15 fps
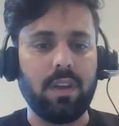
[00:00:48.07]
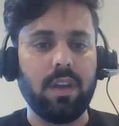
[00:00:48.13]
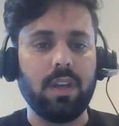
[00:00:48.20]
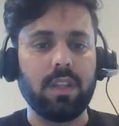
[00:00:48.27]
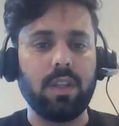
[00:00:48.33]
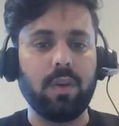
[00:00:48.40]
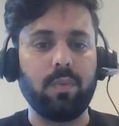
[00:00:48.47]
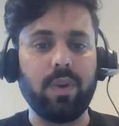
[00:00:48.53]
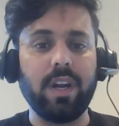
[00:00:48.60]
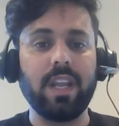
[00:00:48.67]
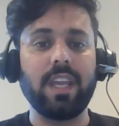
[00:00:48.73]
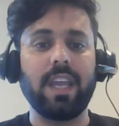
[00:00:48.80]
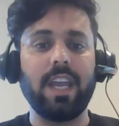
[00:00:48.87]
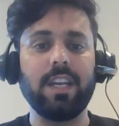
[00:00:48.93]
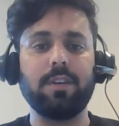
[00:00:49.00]
The
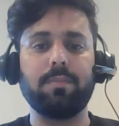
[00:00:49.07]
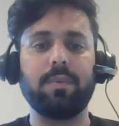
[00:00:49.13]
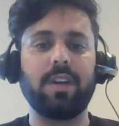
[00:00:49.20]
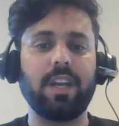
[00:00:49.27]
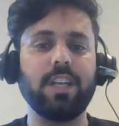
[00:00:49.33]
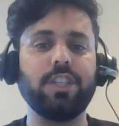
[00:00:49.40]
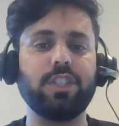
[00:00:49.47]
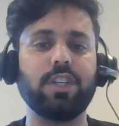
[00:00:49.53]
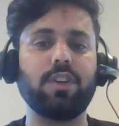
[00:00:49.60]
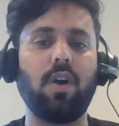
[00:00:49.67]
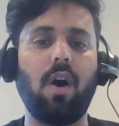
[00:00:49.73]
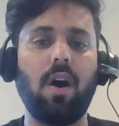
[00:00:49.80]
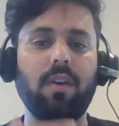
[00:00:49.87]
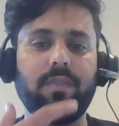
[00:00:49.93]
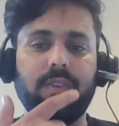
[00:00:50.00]
varying interpretation
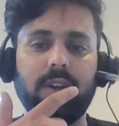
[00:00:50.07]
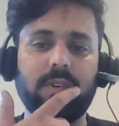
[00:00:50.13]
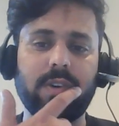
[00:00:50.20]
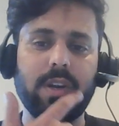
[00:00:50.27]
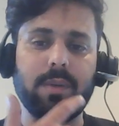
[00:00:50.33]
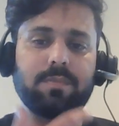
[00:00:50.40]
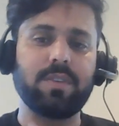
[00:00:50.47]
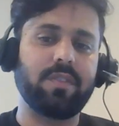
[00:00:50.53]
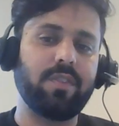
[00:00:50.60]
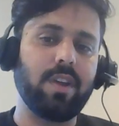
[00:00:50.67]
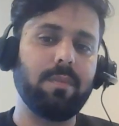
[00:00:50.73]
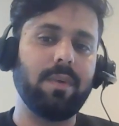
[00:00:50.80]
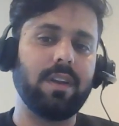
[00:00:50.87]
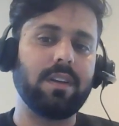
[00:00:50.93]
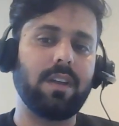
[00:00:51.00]
of TRIPS
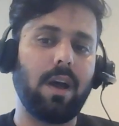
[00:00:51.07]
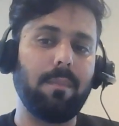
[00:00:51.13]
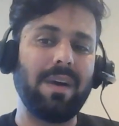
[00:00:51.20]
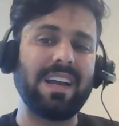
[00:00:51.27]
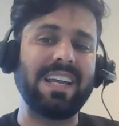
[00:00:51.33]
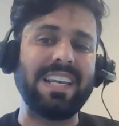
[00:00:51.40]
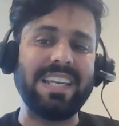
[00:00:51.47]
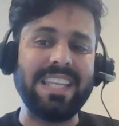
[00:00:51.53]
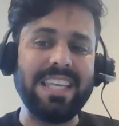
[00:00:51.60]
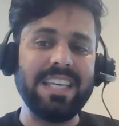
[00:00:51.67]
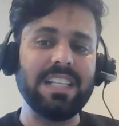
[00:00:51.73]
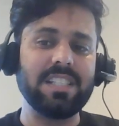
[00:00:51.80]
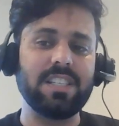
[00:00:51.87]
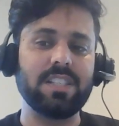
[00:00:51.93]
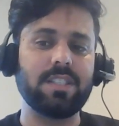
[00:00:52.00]
agreement among
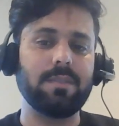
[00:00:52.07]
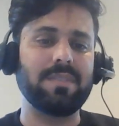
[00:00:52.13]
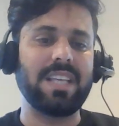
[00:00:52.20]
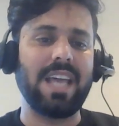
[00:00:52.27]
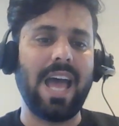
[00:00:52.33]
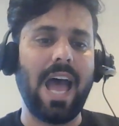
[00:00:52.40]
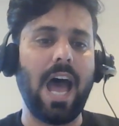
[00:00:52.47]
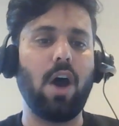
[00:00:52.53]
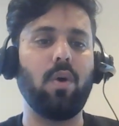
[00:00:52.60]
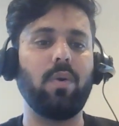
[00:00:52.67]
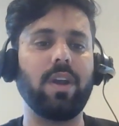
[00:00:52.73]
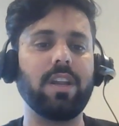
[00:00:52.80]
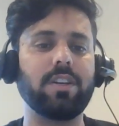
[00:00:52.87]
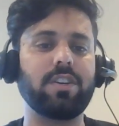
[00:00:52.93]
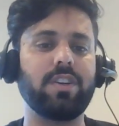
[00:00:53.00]
legal systems, how
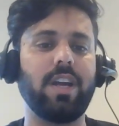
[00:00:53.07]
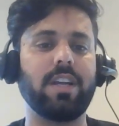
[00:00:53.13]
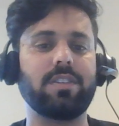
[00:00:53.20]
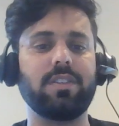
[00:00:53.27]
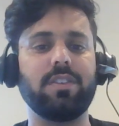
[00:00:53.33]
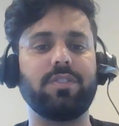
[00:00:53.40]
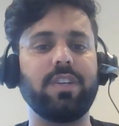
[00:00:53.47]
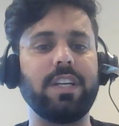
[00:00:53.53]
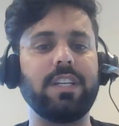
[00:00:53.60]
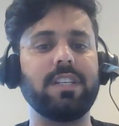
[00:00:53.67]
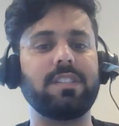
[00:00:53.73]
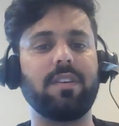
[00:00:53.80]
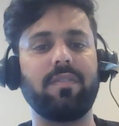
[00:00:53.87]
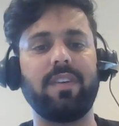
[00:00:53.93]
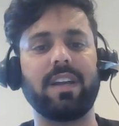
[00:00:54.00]
international
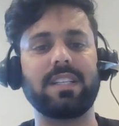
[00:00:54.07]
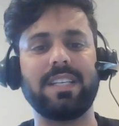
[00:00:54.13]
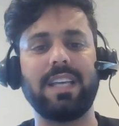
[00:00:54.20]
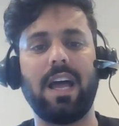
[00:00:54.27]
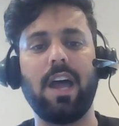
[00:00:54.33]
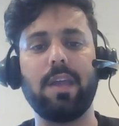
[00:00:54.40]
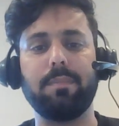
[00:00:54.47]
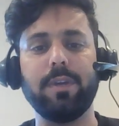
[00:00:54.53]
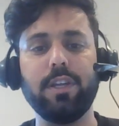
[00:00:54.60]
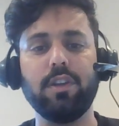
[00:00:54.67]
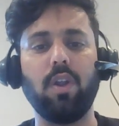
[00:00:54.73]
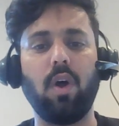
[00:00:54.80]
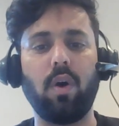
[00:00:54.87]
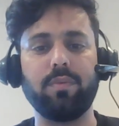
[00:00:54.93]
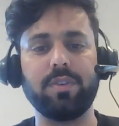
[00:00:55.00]
treaties affects IP
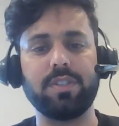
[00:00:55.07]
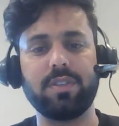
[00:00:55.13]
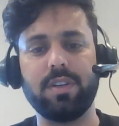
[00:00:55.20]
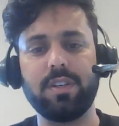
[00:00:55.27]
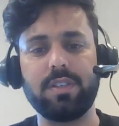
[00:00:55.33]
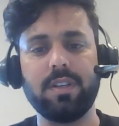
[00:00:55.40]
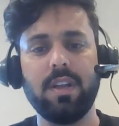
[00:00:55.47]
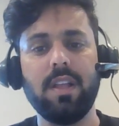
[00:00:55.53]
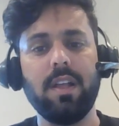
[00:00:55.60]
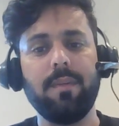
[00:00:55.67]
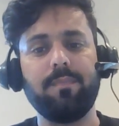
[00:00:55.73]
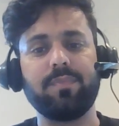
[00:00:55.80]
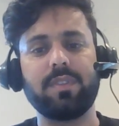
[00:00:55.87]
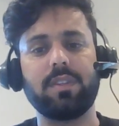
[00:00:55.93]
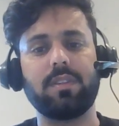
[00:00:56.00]
law research.
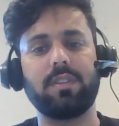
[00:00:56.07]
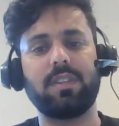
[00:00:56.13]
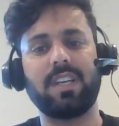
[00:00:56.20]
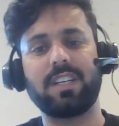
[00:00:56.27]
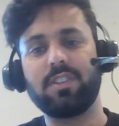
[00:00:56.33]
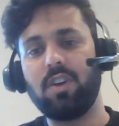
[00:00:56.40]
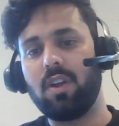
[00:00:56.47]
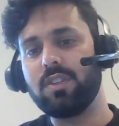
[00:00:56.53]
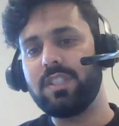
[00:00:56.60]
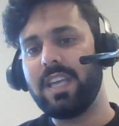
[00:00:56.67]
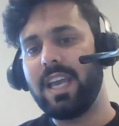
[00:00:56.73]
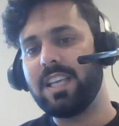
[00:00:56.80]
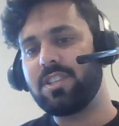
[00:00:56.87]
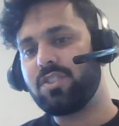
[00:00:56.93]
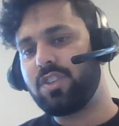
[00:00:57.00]
Technology
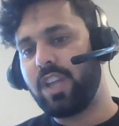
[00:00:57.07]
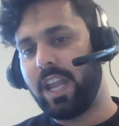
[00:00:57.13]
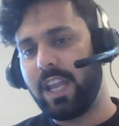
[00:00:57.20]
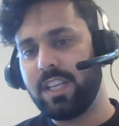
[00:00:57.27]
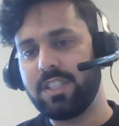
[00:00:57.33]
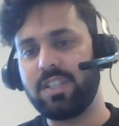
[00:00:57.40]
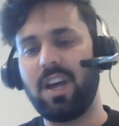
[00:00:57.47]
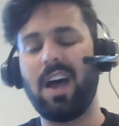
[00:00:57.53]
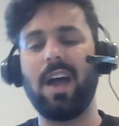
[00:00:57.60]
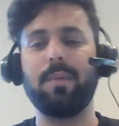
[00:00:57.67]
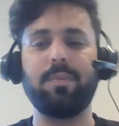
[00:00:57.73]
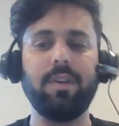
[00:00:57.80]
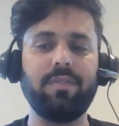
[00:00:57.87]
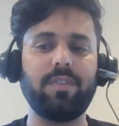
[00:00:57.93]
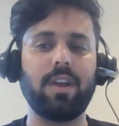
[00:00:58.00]
has changed the
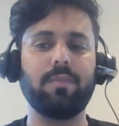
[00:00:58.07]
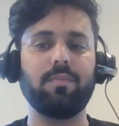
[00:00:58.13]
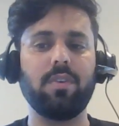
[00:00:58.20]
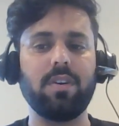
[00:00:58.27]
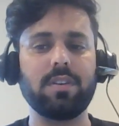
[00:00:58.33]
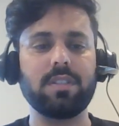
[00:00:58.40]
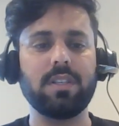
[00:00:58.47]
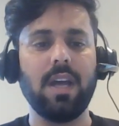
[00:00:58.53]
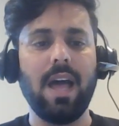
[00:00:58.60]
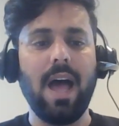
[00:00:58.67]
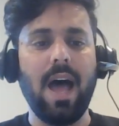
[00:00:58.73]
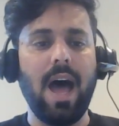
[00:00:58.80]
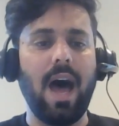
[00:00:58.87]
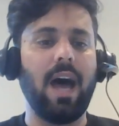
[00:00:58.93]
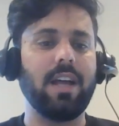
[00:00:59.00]
IP frameworks
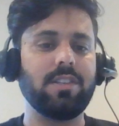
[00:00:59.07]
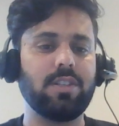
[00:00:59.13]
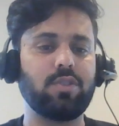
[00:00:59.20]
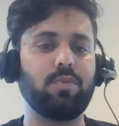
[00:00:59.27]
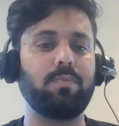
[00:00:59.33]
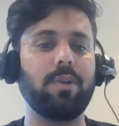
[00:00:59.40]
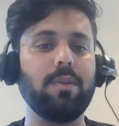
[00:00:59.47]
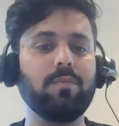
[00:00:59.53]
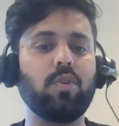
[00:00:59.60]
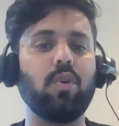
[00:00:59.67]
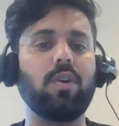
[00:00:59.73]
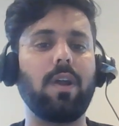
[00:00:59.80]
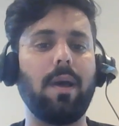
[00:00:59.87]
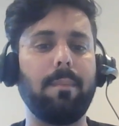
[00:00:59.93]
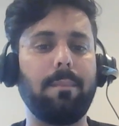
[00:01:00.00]
as the Supreme
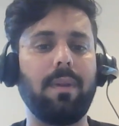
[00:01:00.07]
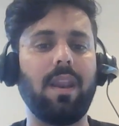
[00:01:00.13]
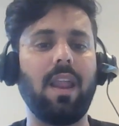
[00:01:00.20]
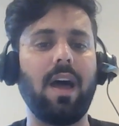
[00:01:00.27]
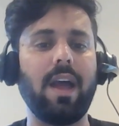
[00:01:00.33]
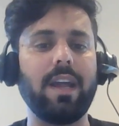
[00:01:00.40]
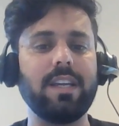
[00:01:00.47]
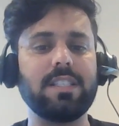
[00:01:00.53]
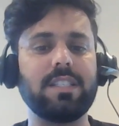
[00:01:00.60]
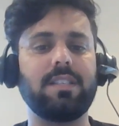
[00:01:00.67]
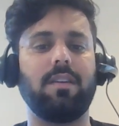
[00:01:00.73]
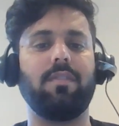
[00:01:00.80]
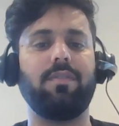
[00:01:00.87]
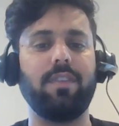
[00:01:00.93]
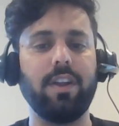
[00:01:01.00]
Court applies
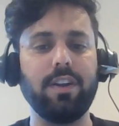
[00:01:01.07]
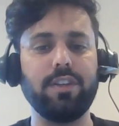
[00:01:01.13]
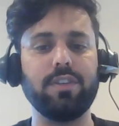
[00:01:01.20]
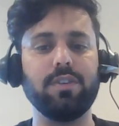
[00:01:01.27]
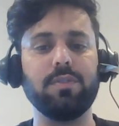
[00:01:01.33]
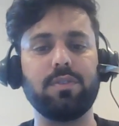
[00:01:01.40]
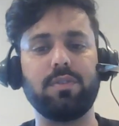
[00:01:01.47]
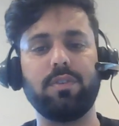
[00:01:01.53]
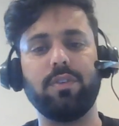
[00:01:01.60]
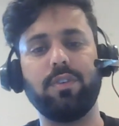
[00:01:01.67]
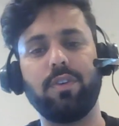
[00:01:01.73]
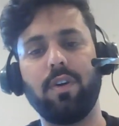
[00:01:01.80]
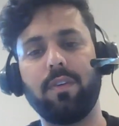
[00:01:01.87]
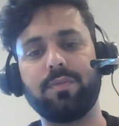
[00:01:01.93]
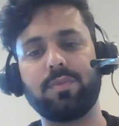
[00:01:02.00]
a fair use
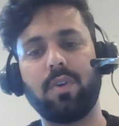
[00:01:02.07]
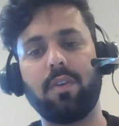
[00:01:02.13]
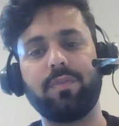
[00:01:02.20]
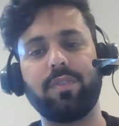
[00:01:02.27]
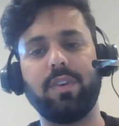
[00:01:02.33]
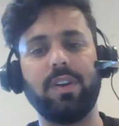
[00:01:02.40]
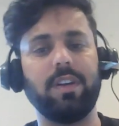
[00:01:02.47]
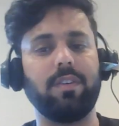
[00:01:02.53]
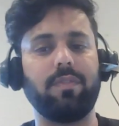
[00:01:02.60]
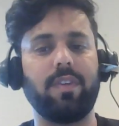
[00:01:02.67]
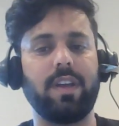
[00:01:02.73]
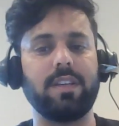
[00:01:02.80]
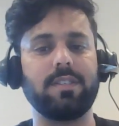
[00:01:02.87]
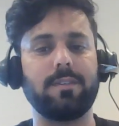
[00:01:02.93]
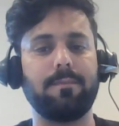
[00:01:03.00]
theory of software
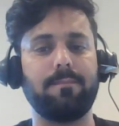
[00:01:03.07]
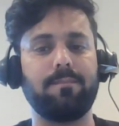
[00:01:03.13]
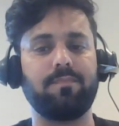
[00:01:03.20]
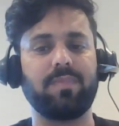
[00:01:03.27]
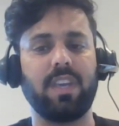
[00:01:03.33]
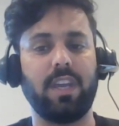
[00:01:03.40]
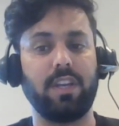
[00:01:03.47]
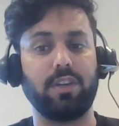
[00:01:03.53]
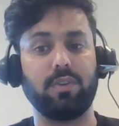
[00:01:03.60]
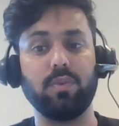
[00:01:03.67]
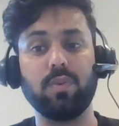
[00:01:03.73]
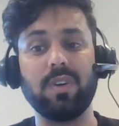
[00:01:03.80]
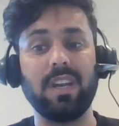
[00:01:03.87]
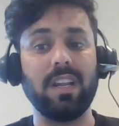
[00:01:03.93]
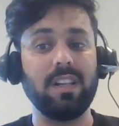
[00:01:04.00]
interface in
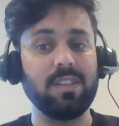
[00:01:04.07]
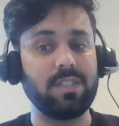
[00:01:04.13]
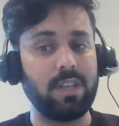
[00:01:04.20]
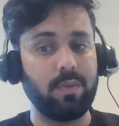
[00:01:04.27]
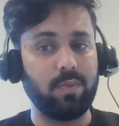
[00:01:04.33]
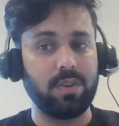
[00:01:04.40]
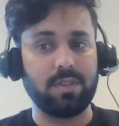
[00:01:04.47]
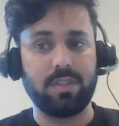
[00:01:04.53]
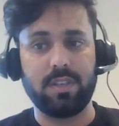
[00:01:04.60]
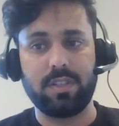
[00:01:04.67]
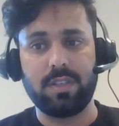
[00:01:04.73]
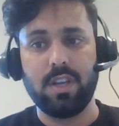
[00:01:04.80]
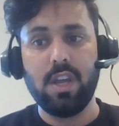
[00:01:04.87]
Google LLC versus